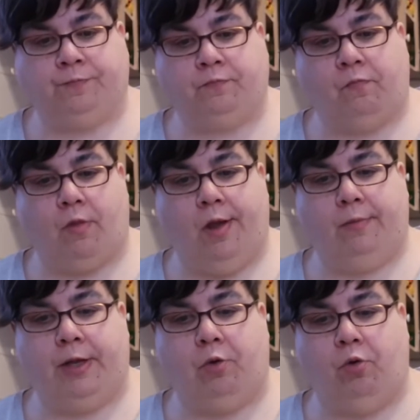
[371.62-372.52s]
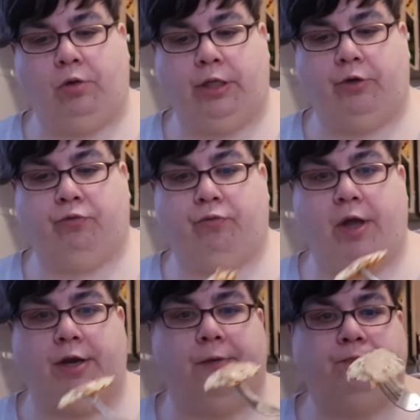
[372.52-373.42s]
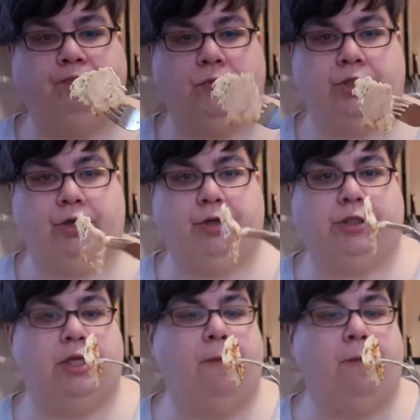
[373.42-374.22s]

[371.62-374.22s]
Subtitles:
I'm like, holy crud. Seriously?